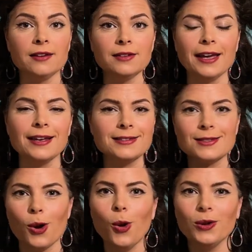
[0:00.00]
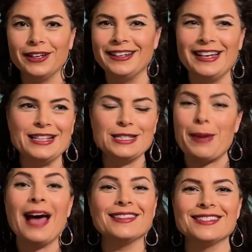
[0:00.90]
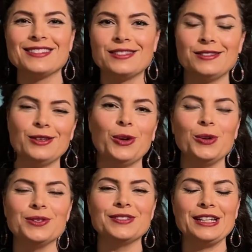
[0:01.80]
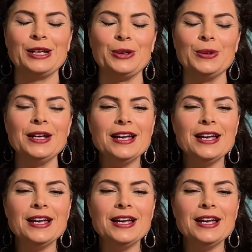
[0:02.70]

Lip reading: Like it's the whole, it spans the whole, you know,